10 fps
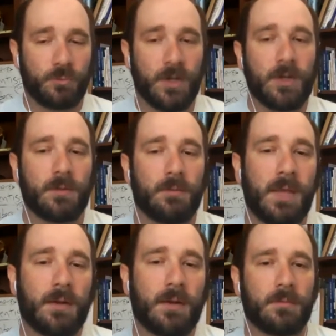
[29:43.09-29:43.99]
critical
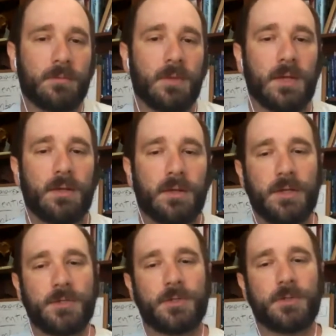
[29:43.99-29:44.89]
medical
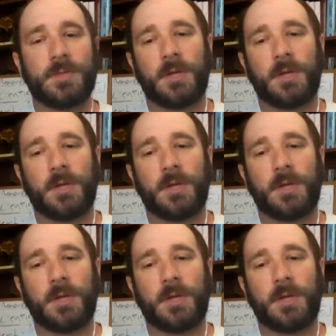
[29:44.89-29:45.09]
issues.